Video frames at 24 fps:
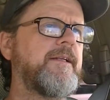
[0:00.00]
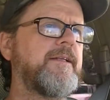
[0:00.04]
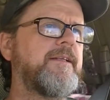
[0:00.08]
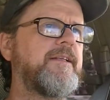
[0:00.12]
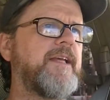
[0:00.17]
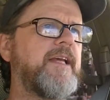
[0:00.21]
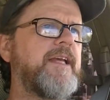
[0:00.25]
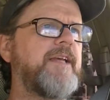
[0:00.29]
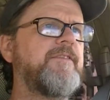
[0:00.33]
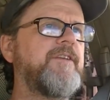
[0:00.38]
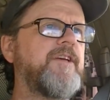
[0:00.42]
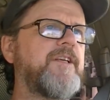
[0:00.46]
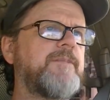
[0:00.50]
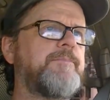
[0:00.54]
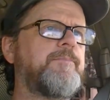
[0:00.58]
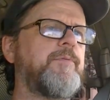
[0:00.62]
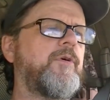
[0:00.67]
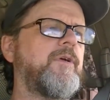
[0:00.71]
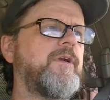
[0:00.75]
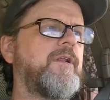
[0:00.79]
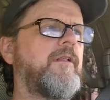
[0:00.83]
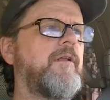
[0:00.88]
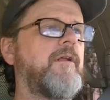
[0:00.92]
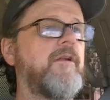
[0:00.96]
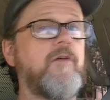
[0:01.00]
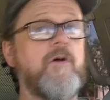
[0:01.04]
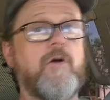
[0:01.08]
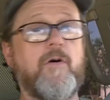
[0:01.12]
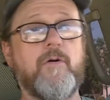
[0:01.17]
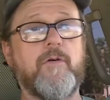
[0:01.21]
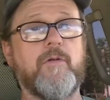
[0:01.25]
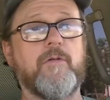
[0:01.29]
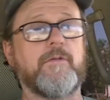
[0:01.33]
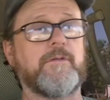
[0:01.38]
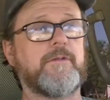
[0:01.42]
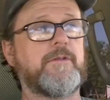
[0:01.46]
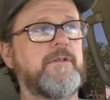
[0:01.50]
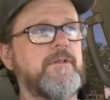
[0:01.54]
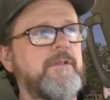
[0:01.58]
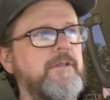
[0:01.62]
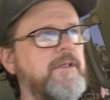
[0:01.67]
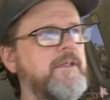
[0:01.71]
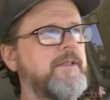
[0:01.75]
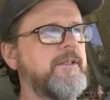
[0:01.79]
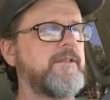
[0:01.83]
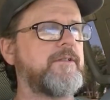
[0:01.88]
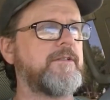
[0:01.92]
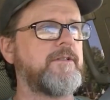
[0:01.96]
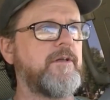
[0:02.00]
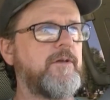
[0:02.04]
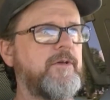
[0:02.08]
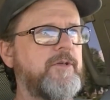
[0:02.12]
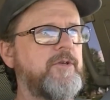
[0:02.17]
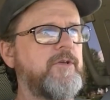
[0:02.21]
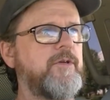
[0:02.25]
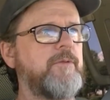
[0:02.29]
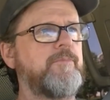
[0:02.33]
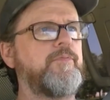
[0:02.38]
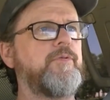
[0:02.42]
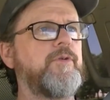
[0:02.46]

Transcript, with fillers: Dave has put it on hold, so you can